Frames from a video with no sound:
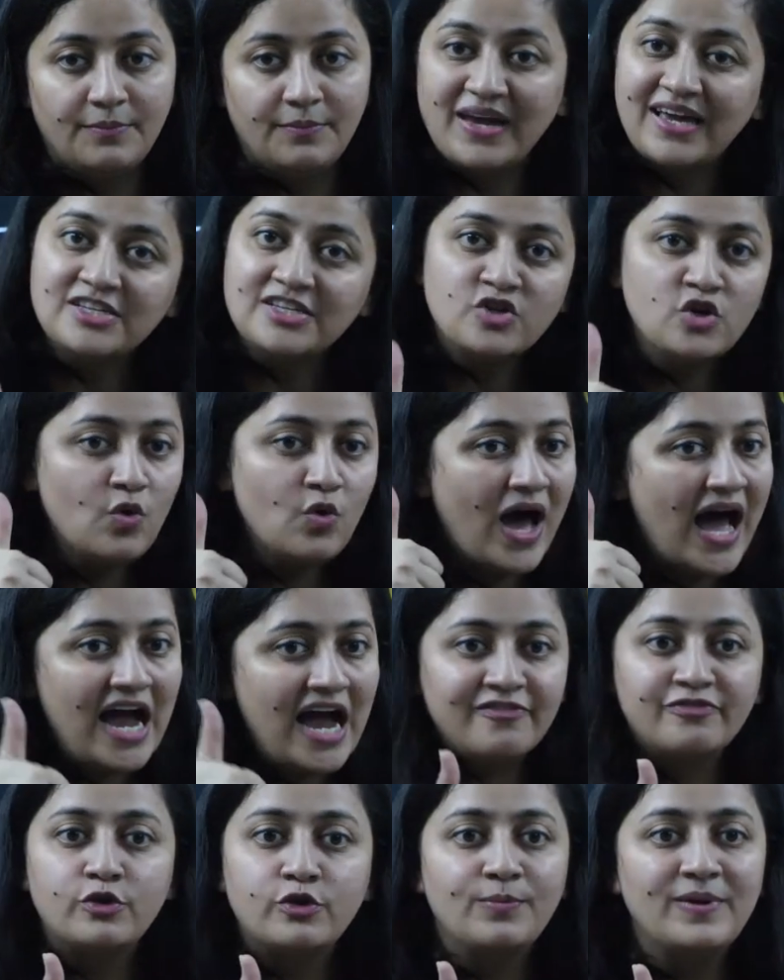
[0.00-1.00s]
Because you
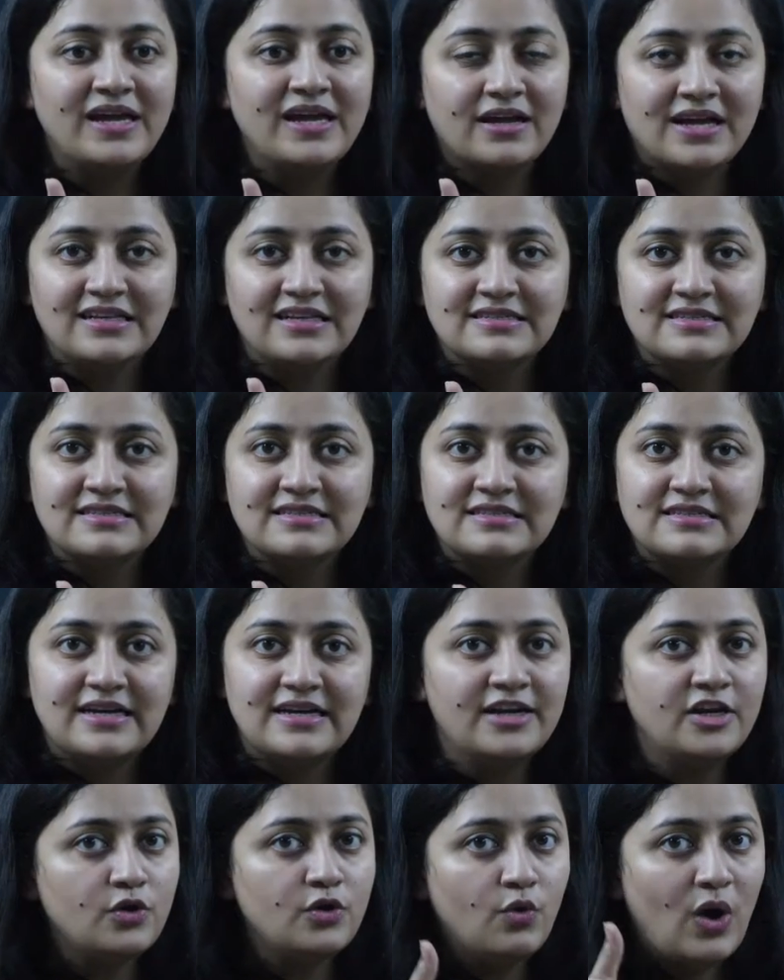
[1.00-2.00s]
have to be
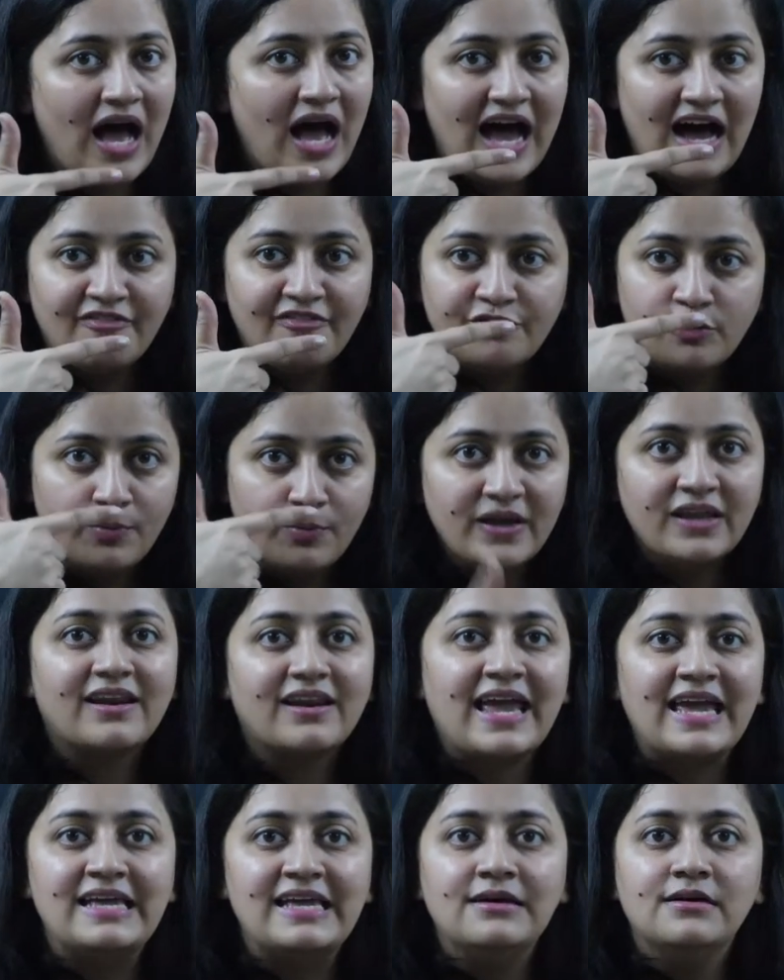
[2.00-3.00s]
consistent, you have to be
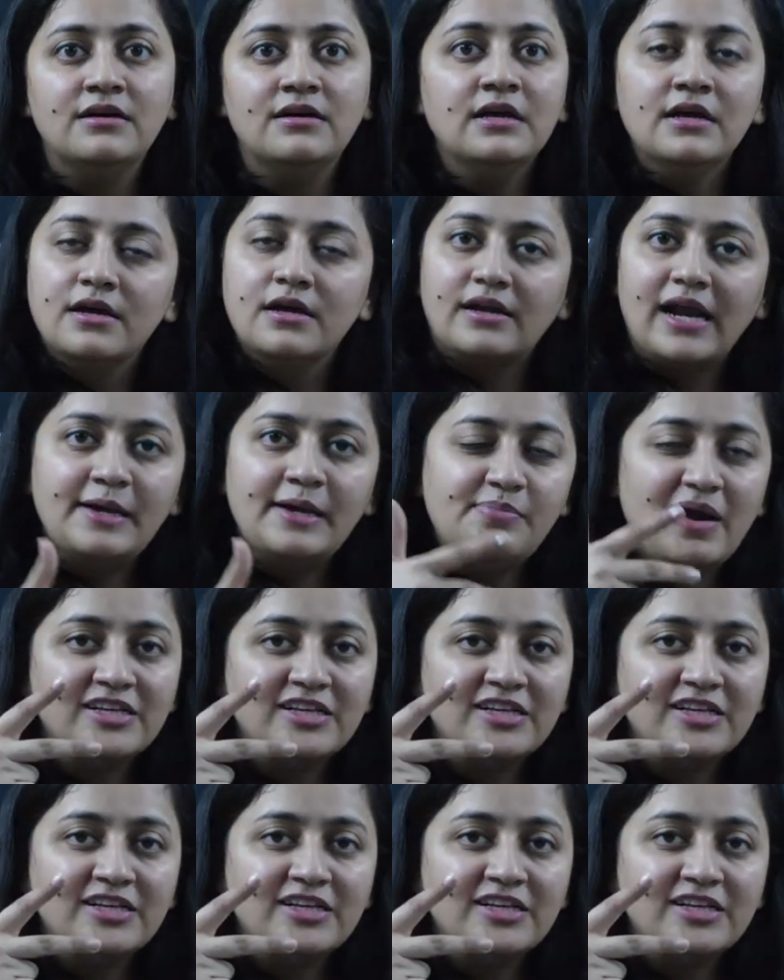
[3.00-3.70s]
regular, right?